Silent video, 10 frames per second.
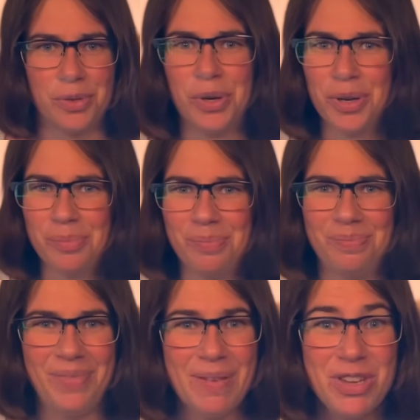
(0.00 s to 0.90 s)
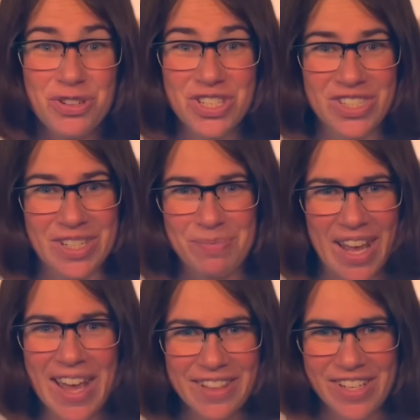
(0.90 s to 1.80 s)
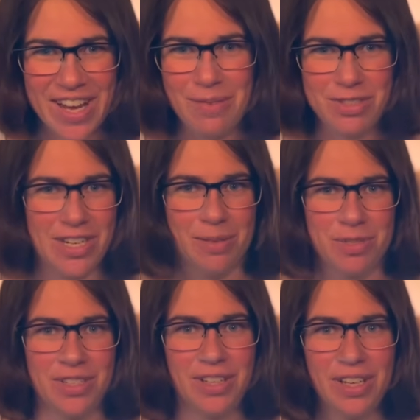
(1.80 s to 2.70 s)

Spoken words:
Or maybe you just skipped ahead in the timestamps.